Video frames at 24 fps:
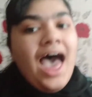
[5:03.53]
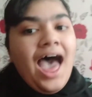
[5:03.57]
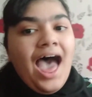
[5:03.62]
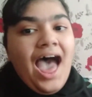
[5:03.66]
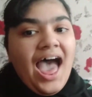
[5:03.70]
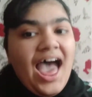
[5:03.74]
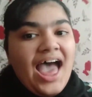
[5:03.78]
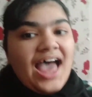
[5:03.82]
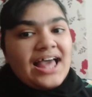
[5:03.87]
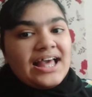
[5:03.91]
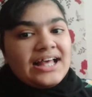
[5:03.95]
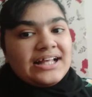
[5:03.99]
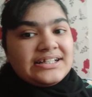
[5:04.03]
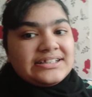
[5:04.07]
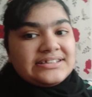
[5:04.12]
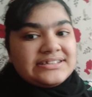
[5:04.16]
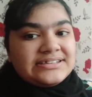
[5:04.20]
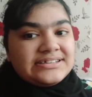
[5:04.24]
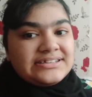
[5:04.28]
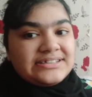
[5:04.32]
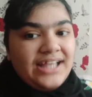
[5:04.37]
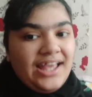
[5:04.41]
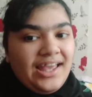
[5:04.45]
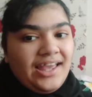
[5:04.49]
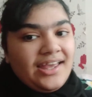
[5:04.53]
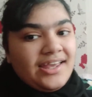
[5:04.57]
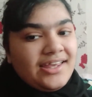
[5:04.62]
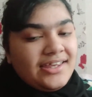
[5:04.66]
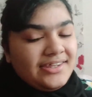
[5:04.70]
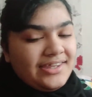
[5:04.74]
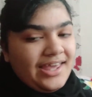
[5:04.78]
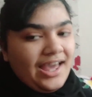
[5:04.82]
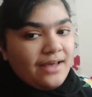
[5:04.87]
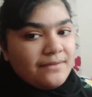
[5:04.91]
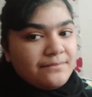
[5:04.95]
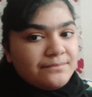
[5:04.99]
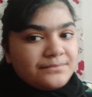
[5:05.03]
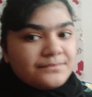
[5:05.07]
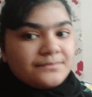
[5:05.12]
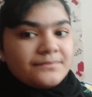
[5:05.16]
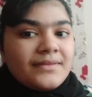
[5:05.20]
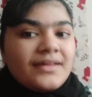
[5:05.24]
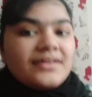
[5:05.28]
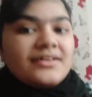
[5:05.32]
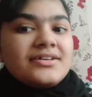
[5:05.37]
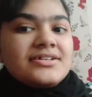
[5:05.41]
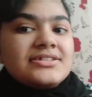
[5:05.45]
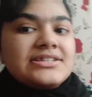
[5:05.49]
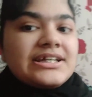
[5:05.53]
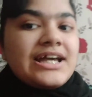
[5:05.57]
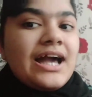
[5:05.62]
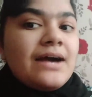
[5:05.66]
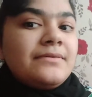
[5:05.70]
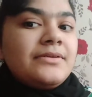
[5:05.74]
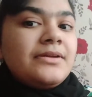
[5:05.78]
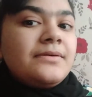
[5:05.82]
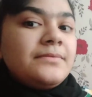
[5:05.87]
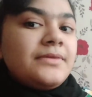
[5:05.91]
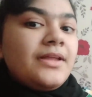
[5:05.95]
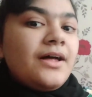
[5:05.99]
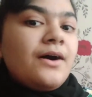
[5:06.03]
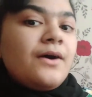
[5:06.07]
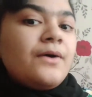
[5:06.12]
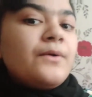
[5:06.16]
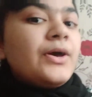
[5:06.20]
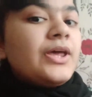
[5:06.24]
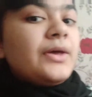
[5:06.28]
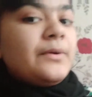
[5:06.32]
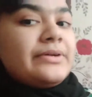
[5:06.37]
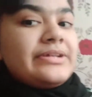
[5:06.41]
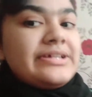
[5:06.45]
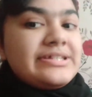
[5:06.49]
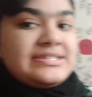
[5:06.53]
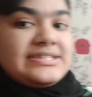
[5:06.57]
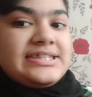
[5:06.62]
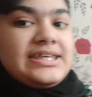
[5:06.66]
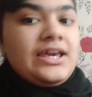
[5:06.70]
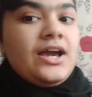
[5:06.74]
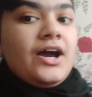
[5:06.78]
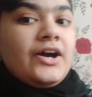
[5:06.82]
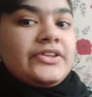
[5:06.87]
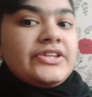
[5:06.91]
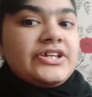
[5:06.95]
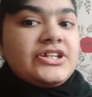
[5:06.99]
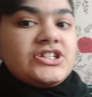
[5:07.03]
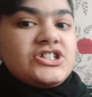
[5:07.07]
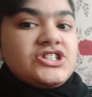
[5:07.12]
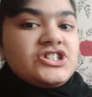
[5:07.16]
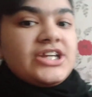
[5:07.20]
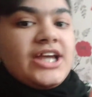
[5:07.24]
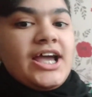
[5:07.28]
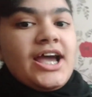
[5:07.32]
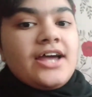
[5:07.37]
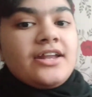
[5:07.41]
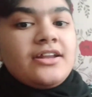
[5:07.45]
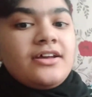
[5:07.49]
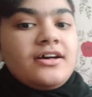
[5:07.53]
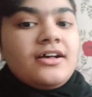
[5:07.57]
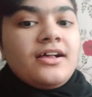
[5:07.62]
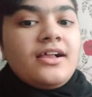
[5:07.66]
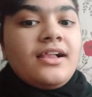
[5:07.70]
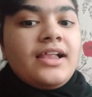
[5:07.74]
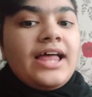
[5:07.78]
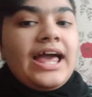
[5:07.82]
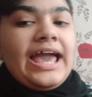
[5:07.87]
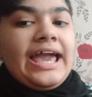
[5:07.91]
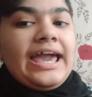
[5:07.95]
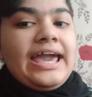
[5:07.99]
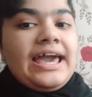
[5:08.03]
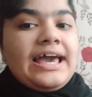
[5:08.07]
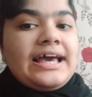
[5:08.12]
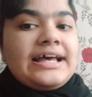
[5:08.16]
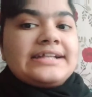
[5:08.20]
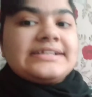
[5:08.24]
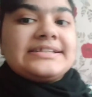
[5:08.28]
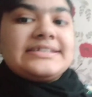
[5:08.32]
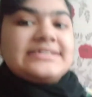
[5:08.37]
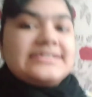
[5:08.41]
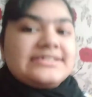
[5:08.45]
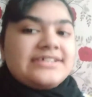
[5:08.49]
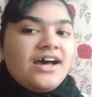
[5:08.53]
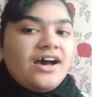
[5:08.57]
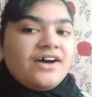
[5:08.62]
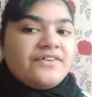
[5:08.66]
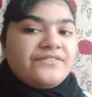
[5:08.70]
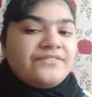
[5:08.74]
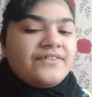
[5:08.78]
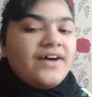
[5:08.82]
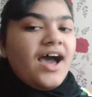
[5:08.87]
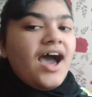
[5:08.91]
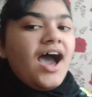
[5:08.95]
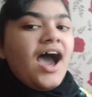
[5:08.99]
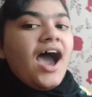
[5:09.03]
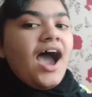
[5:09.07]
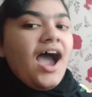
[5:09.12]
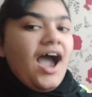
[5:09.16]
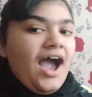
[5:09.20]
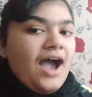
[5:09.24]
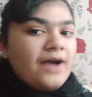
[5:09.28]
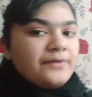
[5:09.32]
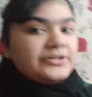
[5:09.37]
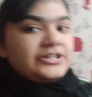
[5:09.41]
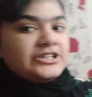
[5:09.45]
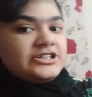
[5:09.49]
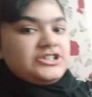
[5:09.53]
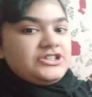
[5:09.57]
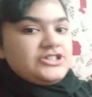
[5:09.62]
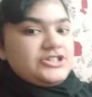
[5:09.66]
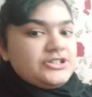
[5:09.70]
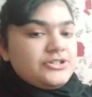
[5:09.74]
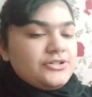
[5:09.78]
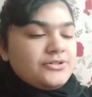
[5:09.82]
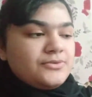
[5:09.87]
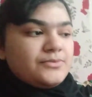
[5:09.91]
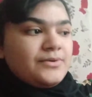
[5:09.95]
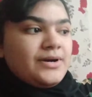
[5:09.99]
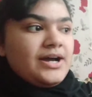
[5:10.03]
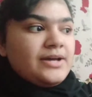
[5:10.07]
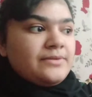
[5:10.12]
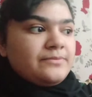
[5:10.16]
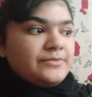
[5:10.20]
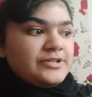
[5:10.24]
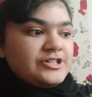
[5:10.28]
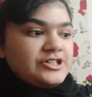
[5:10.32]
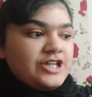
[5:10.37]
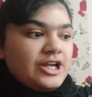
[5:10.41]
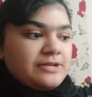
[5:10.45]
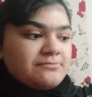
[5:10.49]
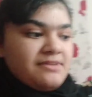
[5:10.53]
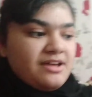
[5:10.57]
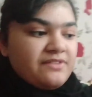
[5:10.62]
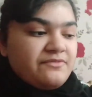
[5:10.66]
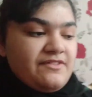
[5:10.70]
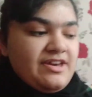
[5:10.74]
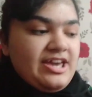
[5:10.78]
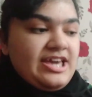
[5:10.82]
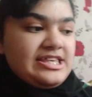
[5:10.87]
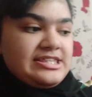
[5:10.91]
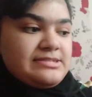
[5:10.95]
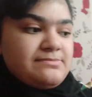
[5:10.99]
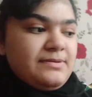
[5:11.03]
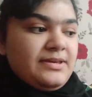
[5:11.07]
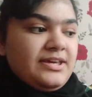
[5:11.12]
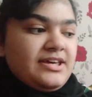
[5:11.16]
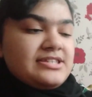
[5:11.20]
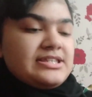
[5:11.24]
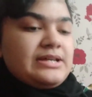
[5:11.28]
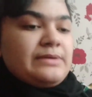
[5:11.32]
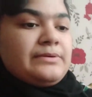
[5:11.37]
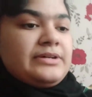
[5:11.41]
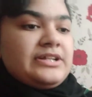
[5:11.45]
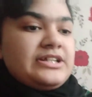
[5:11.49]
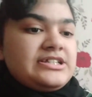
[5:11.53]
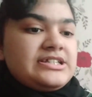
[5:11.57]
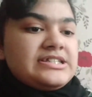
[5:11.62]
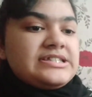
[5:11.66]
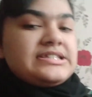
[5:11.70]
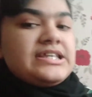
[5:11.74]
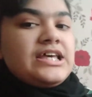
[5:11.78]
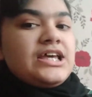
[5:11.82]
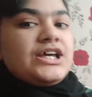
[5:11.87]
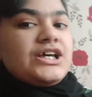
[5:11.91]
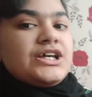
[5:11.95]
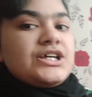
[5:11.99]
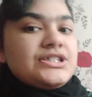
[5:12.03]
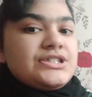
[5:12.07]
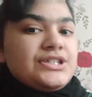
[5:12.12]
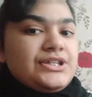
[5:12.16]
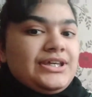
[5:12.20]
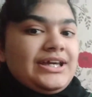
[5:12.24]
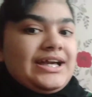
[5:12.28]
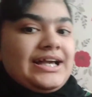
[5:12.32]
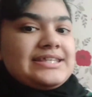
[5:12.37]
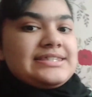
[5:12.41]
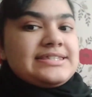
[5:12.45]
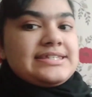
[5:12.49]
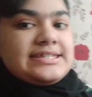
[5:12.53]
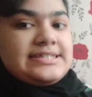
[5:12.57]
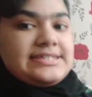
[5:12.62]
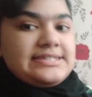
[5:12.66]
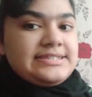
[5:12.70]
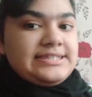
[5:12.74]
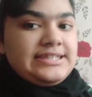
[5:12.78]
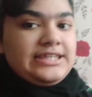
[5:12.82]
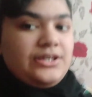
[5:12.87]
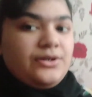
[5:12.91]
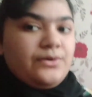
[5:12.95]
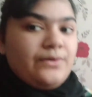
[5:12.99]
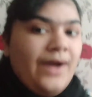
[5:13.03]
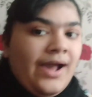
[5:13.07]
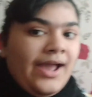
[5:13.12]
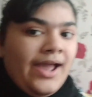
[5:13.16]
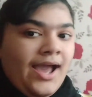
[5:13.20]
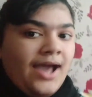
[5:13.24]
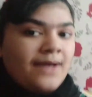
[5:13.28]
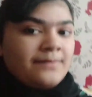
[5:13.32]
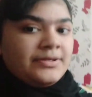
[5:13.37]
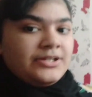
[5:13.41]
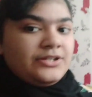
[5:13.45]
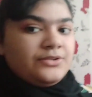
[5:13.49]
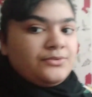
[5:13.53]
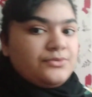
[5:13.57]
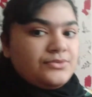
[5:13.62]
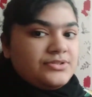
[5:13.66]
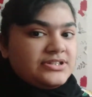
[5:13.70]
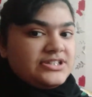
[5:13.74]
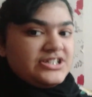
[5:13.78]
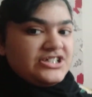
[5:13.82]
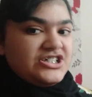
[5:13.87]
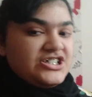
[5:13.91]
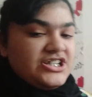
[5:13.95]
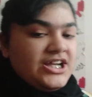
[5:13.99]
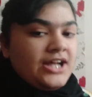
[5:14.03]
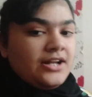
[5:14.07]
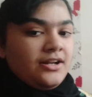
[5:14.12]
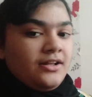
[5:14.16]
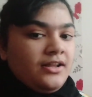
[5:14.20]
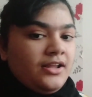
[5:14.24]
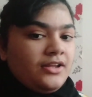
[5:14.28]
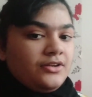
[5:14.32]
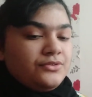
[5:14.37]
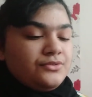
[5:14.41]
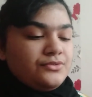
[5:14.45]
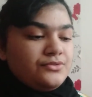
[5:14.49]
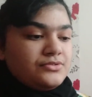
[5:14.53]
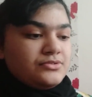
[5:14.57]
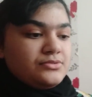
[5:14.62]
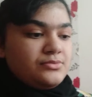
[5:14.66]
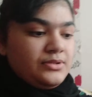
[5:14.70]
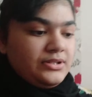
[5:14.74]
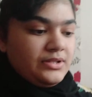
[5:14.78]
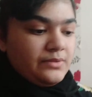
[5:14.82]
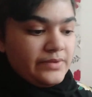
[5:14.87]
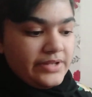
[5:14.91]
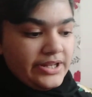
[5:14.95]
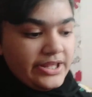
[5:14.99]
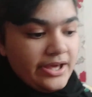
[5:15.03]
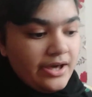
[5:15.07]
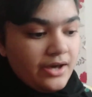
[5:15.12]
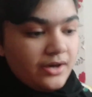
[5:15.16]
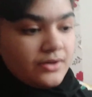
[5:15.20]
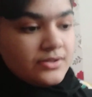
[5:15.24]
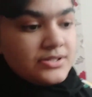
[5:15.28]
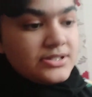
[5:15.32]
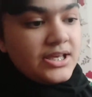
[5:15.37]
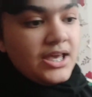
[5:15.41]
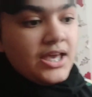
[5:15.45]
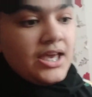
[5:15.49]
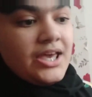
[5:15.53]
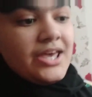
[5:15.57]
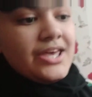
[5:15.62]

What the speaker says: And yeah. So comment down below what you want to see on this channel and stuff. I wanted to do one by showing my face because I wanted to, so you guys can see who I am and who's on this channel and who's doing the videos.